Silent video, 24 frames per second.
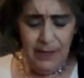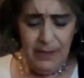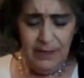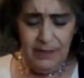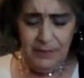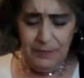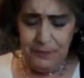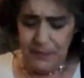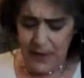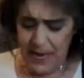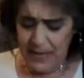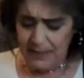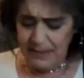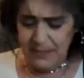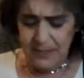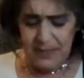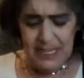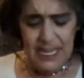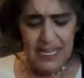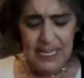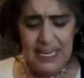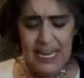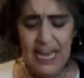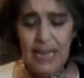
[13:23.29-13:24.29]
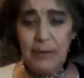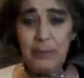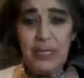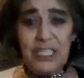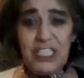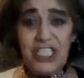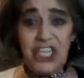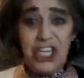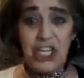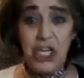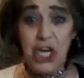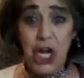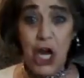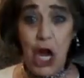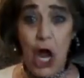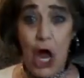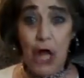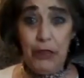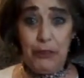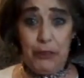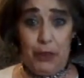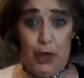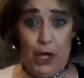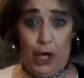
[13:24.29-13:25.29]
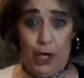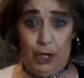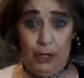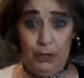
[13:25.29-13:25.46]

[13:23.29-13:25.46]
The fact that the Academy did nothing